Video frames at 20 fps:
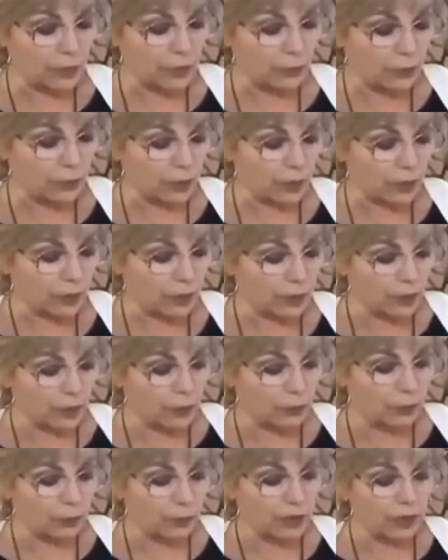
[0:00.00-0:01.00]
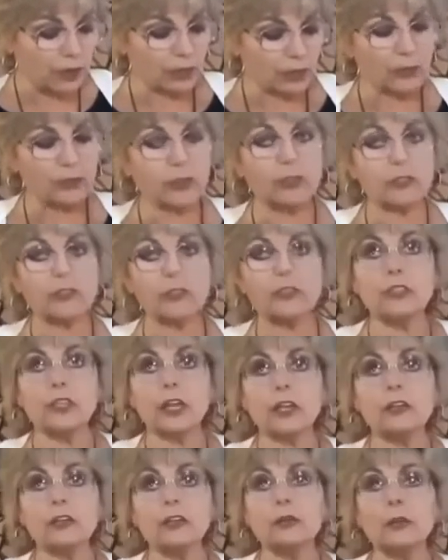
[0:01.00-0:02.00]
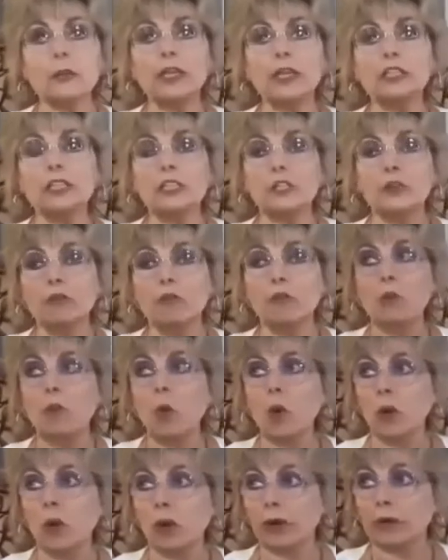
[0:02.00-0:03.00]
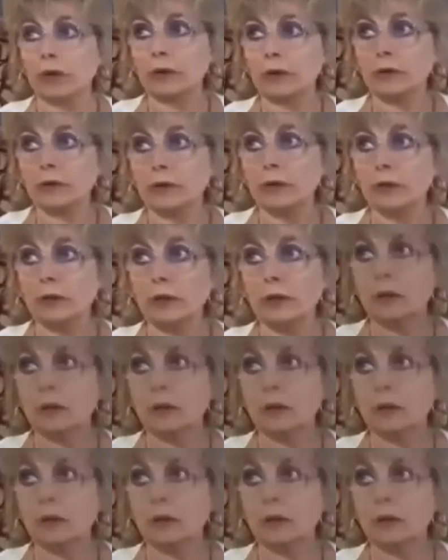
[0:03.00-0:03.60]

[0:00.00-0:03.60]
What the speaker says: to the people because it is a declaration of war.